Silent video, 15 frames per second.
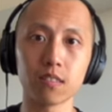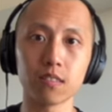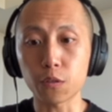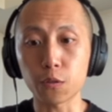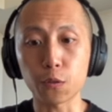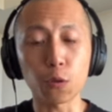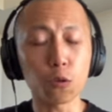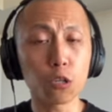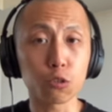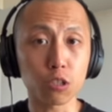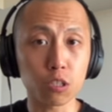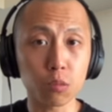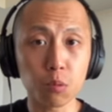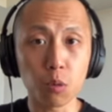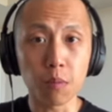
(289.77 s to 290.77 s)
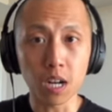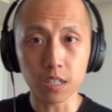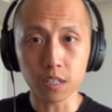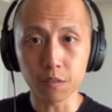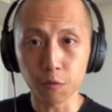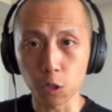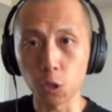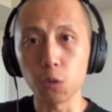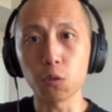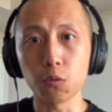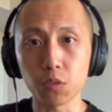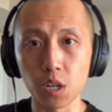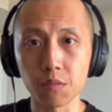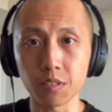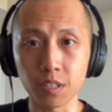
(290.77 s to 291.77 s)
The total addressable market for local
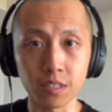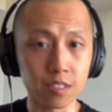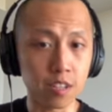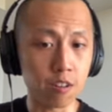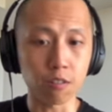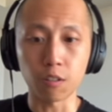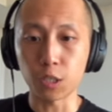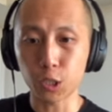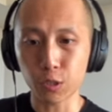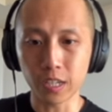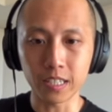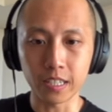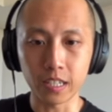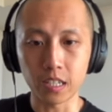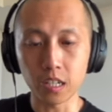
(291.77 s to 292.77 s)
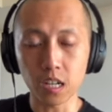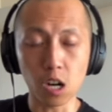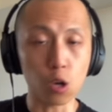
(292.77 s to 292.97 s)
services here in Australia,